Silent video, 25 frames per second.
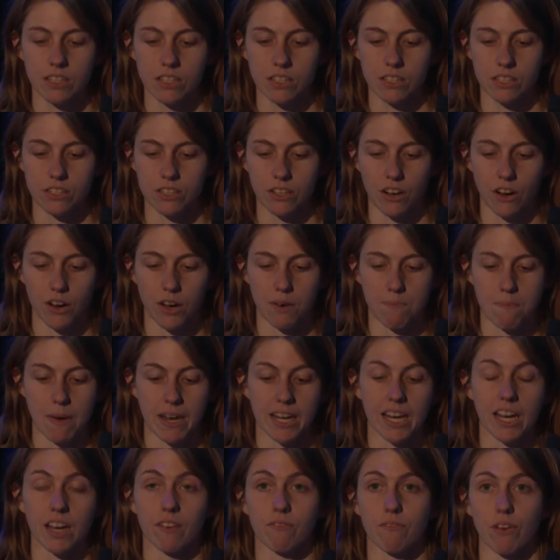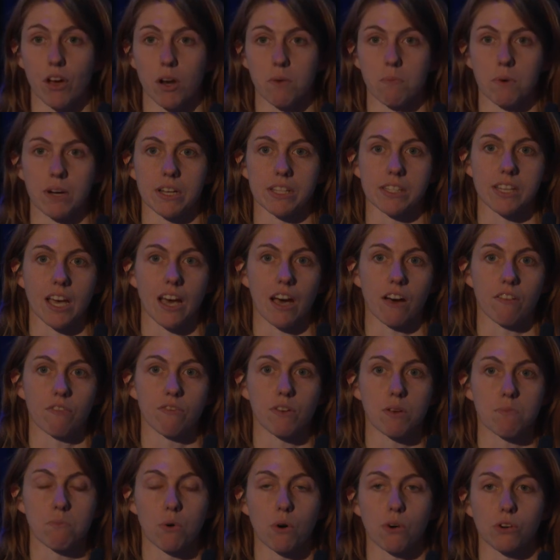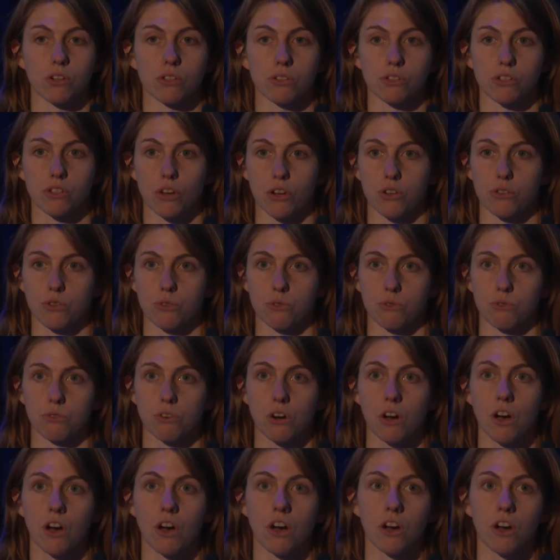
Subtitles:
So many invertebrates have important social,